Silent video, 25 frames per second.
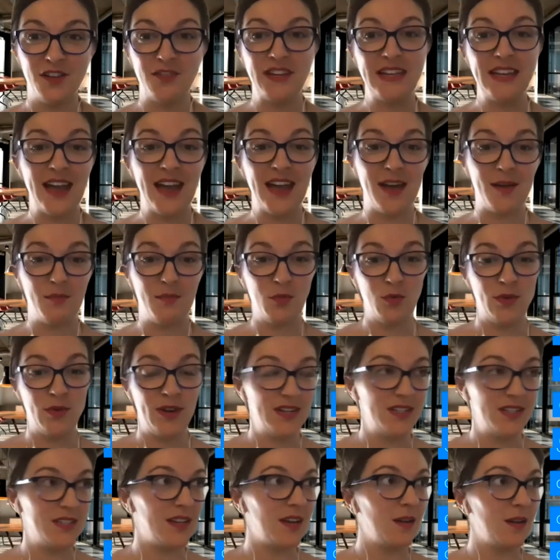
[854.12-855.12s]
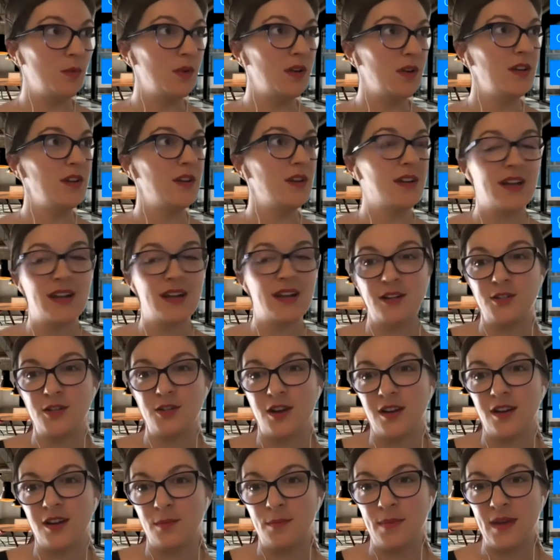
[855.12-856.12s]
Yeah, Miranda, I want you to kind of
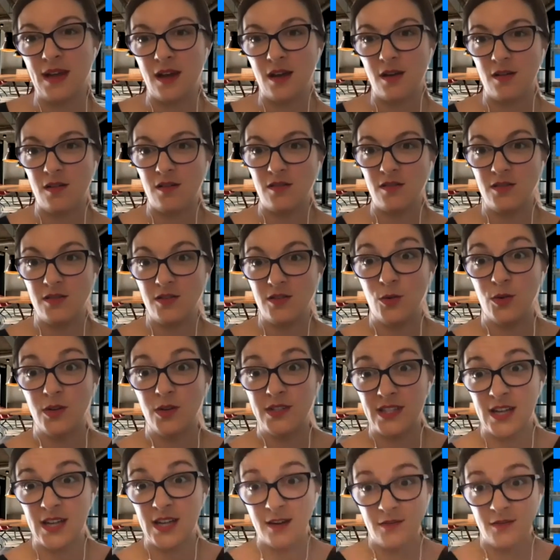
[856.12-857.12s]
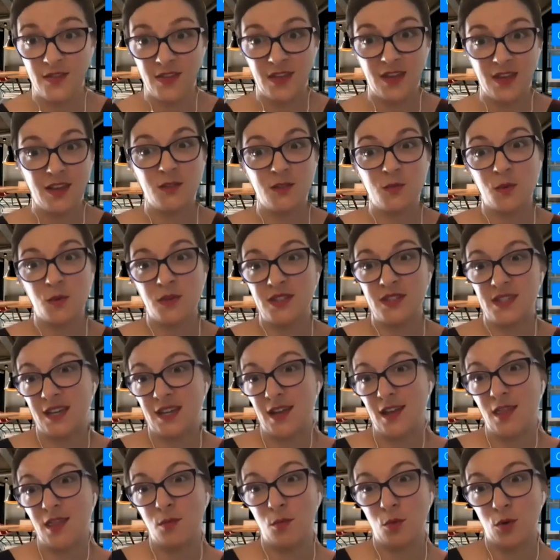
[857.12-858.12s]
talk about your side of things. Once
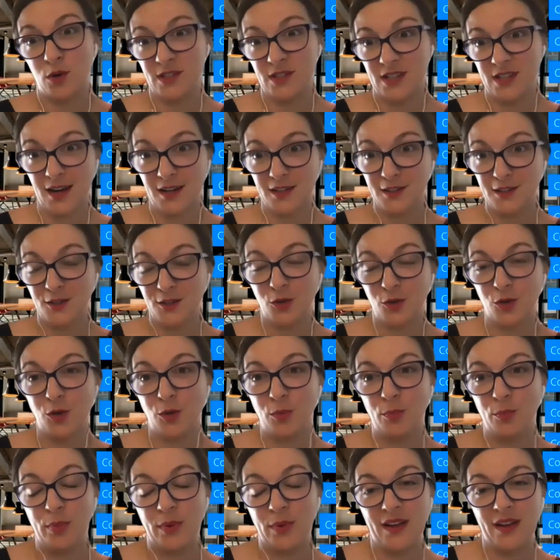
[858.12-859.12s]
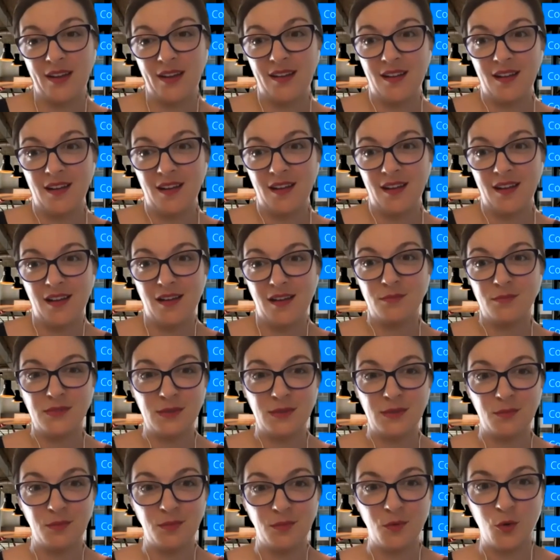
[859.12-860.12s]
again, the more technical, but
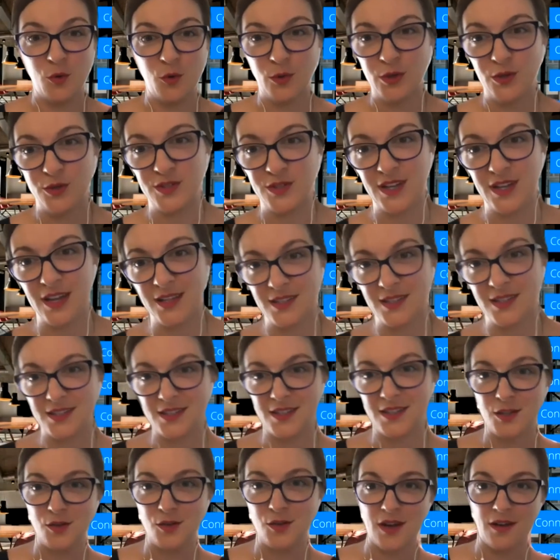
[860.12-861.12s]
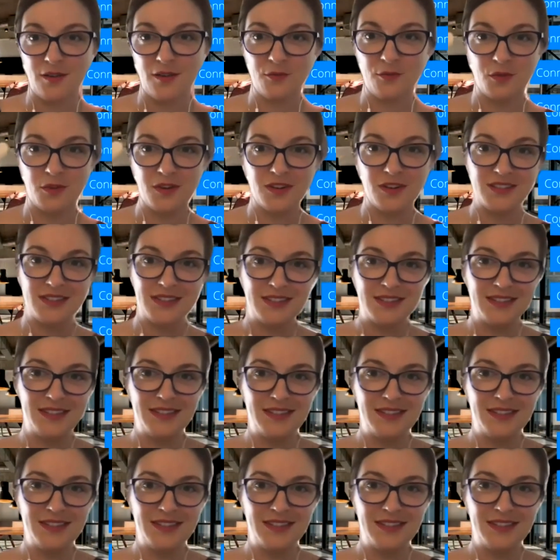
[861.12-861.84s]
some cool use cases that you have for us.